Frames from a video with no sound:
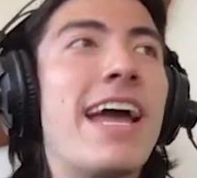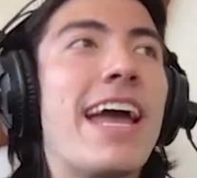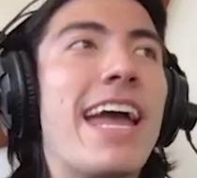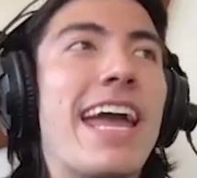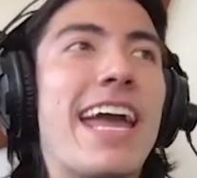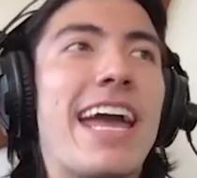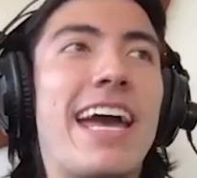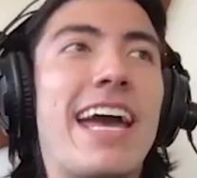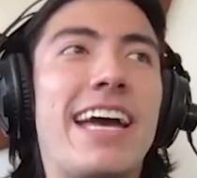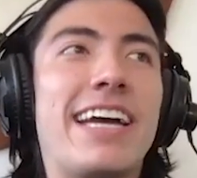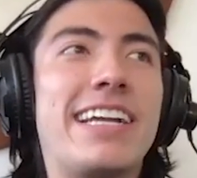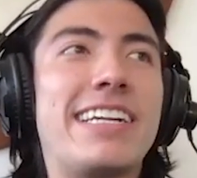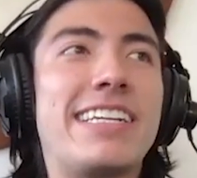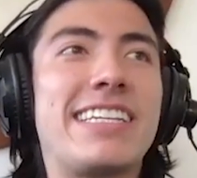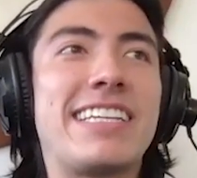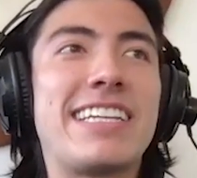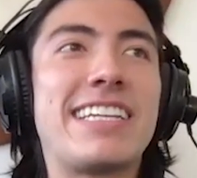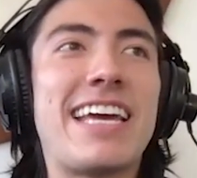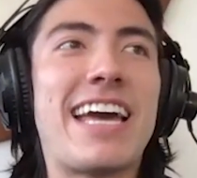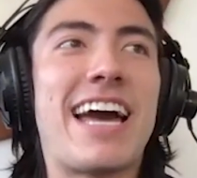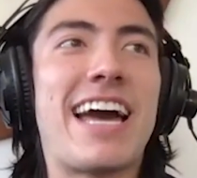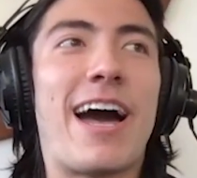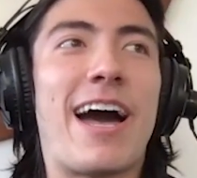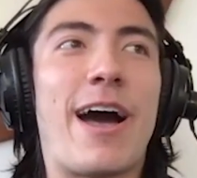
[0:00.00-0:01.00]
And
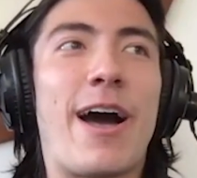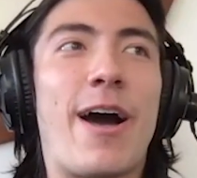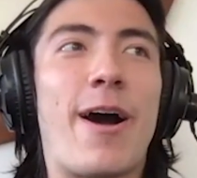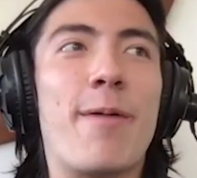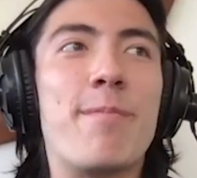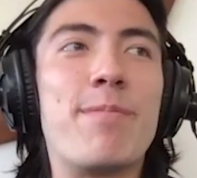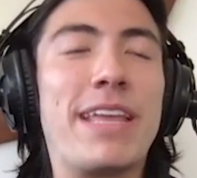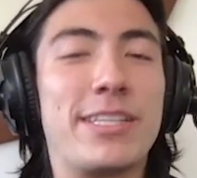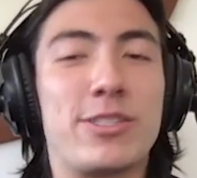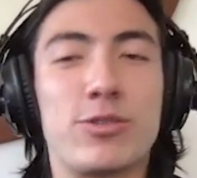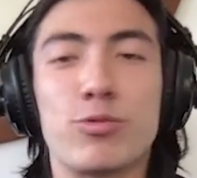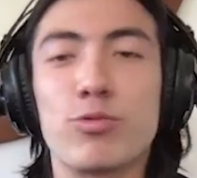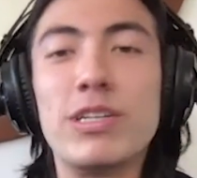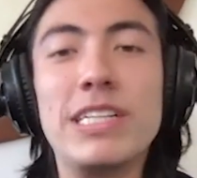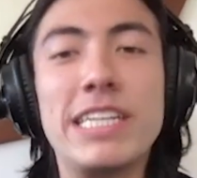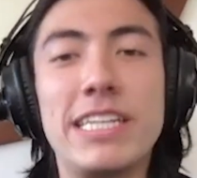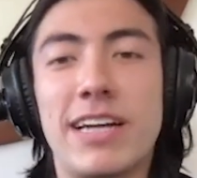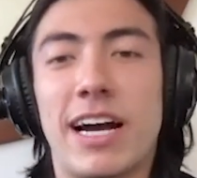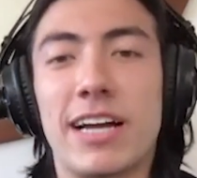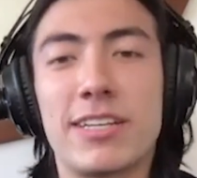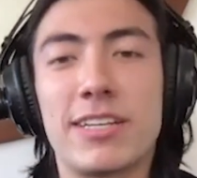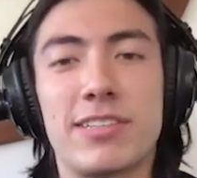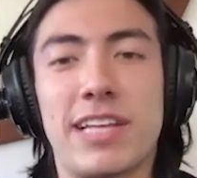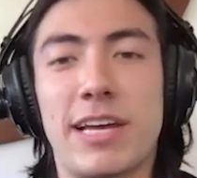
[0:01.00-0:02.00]
it's really
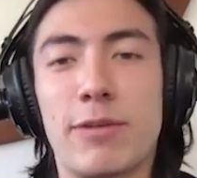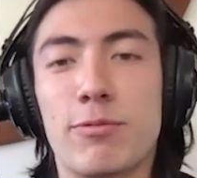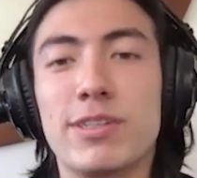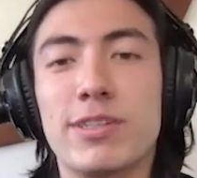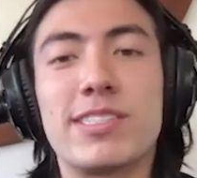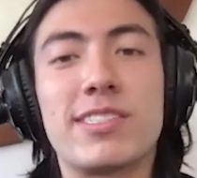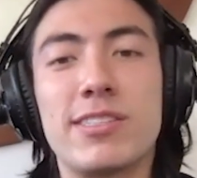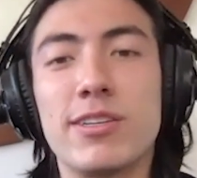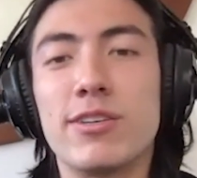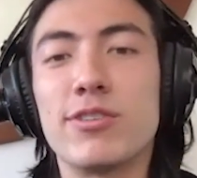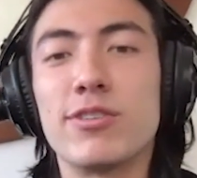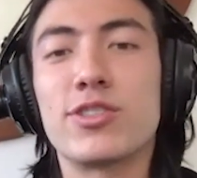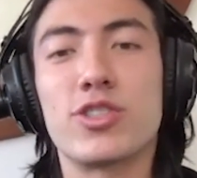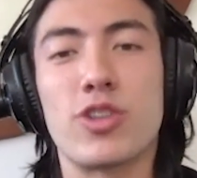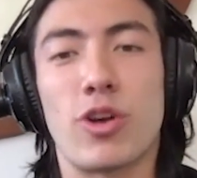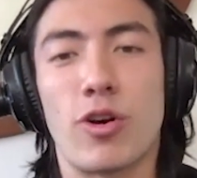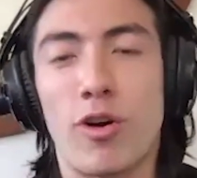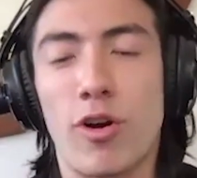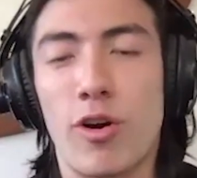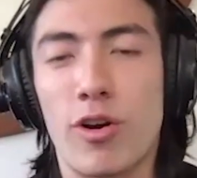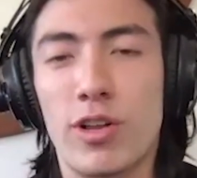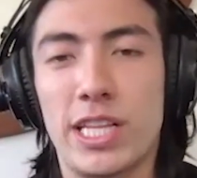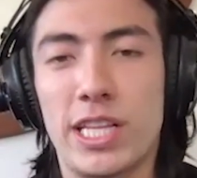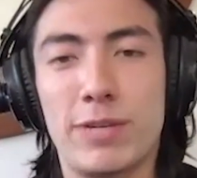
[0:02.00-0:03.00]
not too late. We're still so
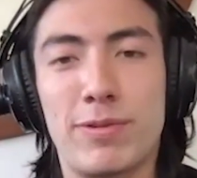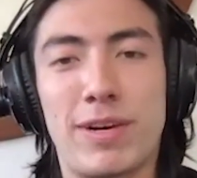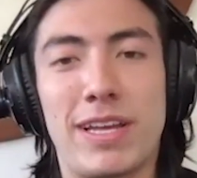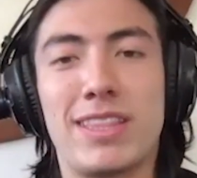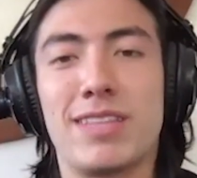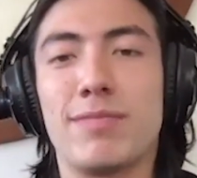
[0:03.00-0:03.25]
early, right?